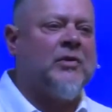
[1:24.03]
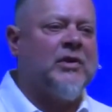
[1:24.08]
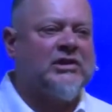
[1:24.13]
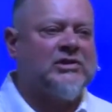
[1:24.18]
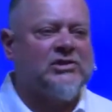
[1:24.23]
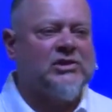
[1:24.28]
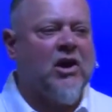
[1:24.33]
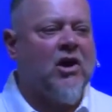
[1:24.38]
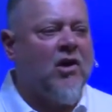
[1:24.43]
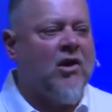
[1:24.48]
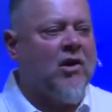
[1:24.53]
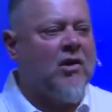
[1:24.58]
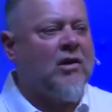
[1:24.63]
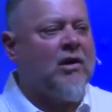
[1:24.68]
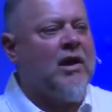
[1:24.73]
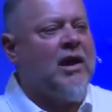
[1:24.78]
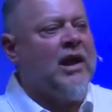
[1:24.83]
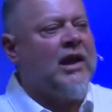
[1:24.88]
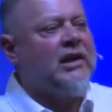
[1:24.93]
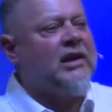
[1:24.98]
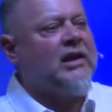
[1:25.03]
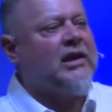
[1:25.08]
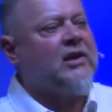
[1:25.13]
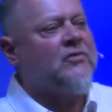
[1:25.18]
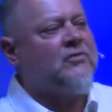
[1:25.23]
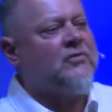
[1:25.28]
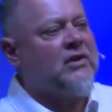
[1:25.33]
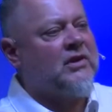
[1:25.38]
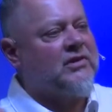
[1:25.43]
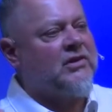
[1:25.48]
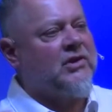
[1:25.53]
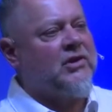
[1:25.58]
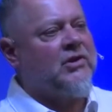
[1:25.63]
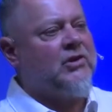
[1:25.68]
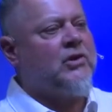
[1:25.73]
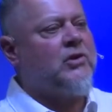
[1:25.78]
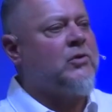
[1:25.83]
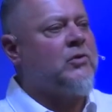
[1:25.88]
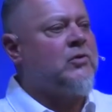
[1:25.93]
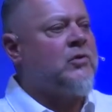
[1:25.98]
It's our gift to
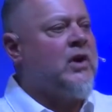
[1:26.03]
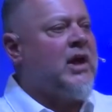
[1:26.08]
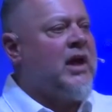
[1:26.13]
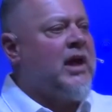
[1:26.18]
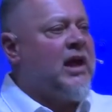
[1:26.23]
you.